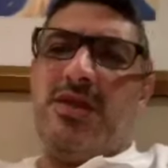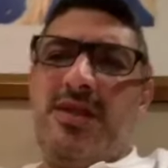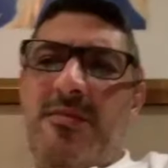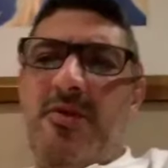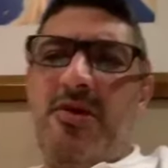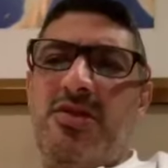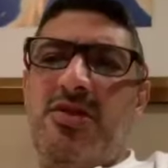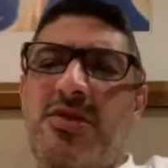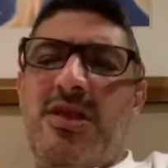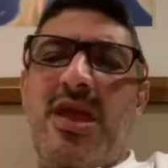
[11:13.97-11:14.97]
so many
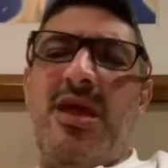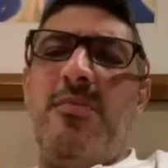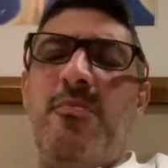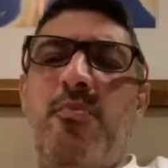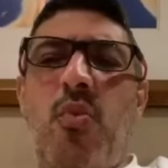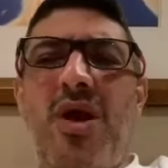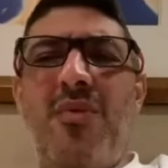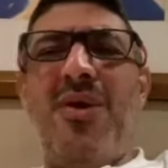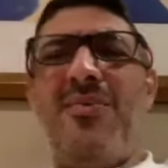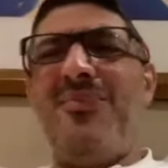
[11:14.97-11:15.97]
moments.
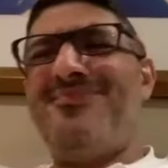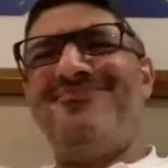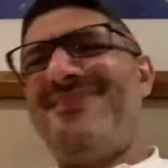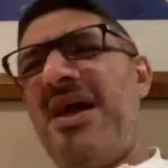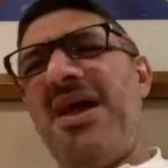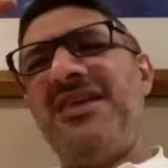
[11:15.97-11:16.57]
It's